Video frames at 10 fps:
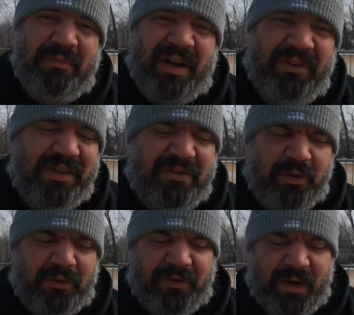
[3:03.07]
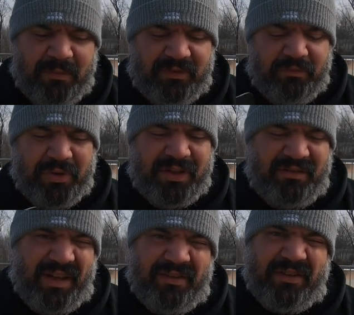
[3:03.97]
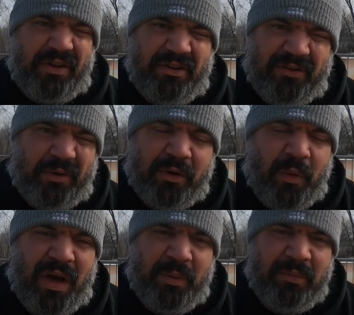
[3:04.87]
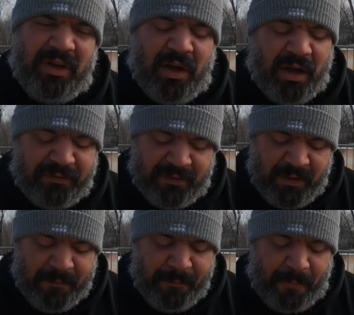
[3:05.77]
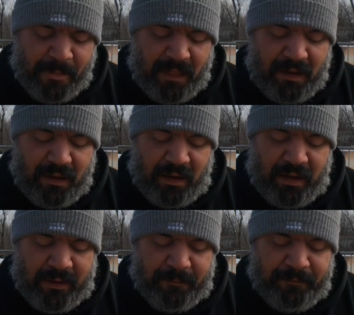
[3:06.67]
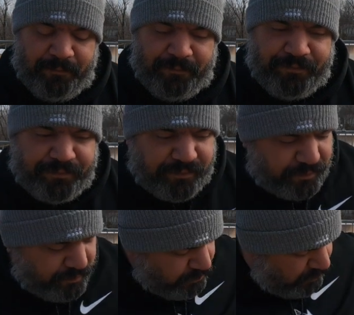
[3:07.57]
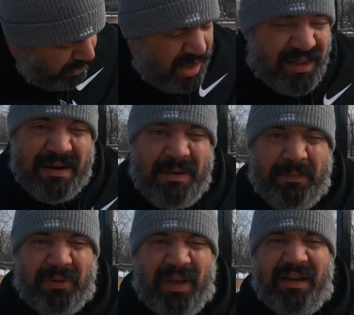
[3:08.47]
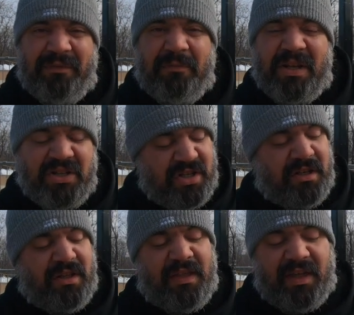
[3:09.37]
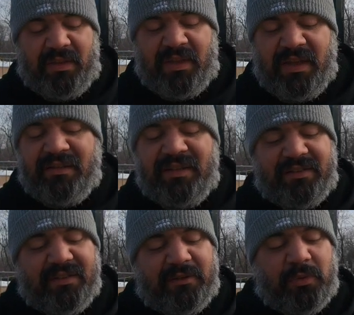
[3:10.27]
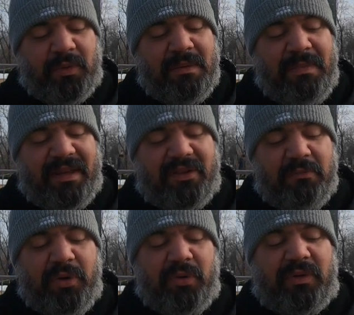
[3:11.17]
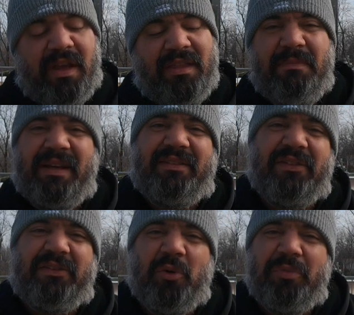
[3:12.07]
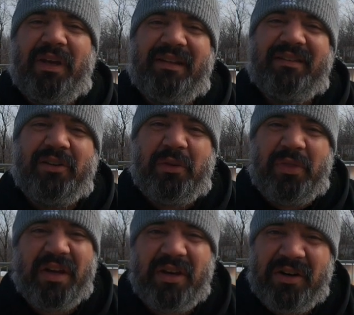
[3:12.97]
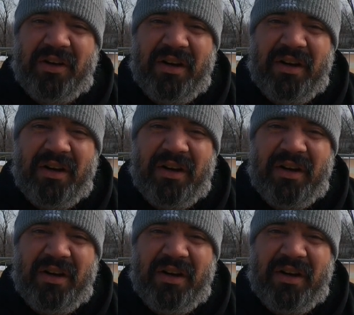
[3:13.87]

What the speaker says: But I feel like the solo frame is pretty dead centered, so I don't know why it would be off. A lot of people have mentioned that the distance between the base of the boot and the base of the sole plate is a little thicker.